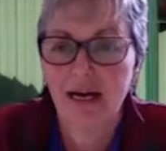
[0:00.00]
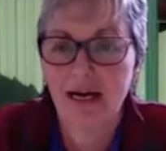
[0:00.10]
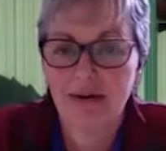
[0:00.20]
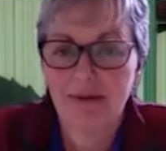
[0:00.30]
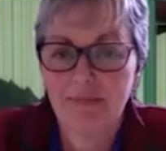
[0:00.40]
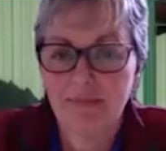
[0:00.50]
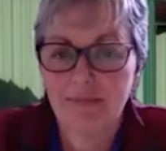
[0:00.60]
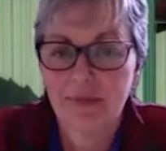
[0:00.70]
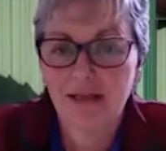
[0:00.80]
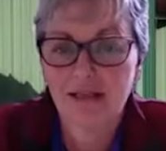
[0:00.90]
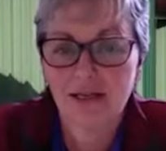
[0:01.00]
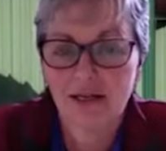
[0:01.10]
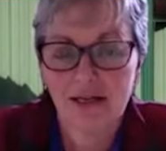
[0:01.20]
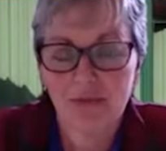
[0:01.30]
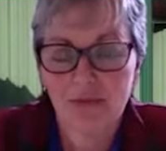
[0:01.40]
Um,
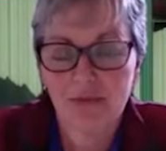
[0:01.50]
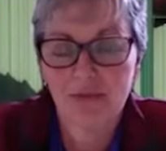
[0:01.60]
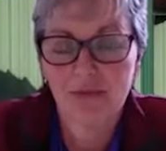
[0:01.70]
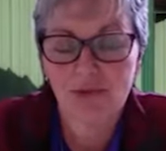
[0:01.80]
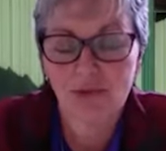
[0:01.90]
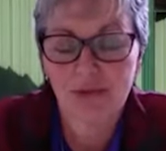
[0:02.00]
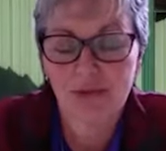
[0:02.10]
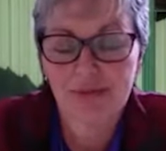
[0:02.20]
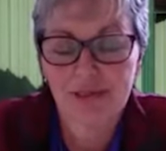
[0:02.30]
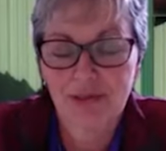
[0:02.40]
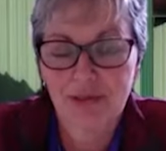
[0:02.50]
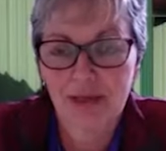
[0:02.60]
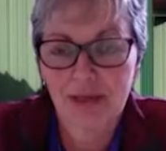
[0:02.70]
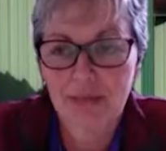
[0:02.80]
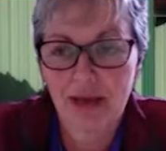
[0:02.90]
and I will store them
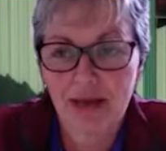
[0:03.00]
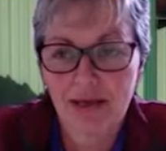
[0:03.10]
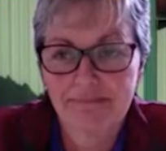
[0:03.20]
until we get back.